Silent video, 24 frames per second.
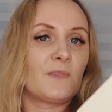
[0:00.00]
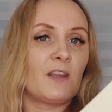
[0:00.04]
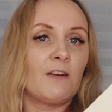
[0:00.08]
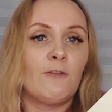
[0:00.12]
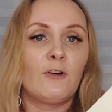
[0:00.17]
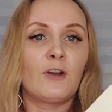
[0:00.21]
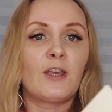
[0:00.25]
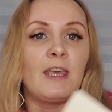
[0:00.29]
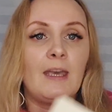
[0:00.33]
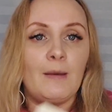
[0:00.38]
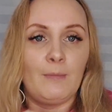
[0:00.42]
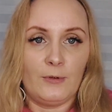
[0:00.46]

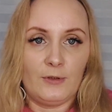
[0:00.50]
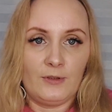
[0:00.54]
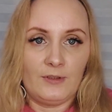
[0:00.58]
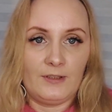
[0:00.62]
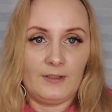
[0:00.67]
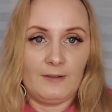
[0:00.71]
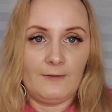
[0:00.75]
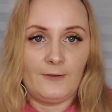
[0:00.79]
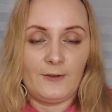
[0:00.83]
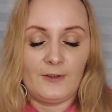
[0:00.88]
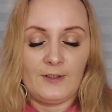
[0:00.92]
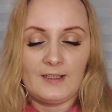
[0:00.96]

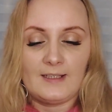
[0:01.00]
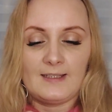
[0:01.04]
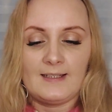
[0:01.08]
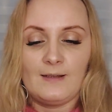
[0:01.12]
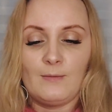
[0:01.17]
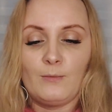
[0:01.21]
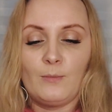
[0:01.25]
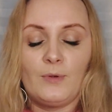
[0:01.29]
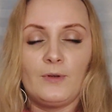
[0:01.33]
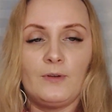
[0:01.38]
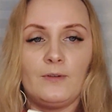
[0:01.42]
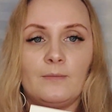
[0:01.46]
vocabulary, for
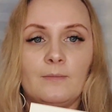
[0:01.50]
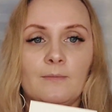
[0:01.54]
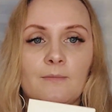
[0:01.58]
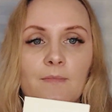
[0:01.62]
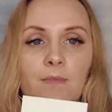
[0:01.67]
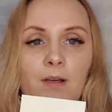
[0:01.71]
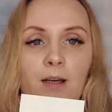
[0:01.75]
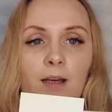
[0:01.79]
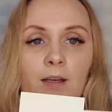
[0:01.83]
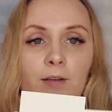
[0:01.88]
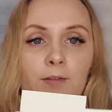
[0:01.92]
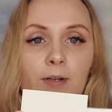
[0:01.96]
example.
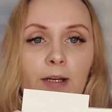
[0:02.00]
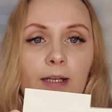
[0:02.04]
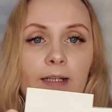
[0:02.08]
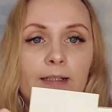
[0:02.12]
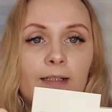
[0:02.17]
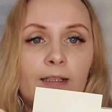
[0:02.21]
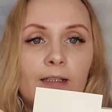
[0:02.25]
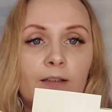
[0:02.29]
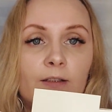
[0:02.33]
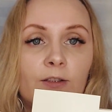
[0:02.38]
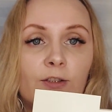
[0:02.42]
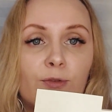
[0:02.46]
I
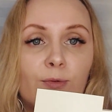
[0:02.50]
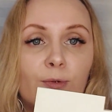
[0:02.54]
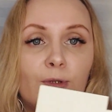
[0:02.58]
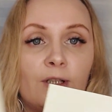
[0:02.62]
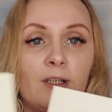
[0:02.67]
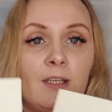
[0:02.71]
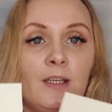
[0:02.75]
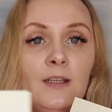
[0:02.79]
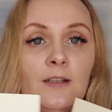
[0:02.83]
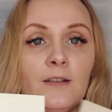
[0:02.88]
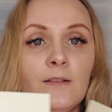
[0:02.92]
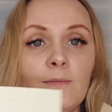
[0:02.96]
write English
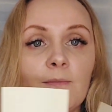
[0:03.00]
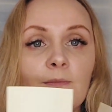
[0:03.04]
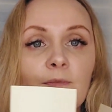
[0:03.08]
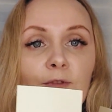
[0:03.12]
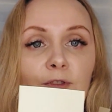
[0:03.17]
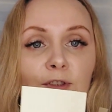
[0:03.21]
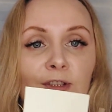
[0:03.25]
word here,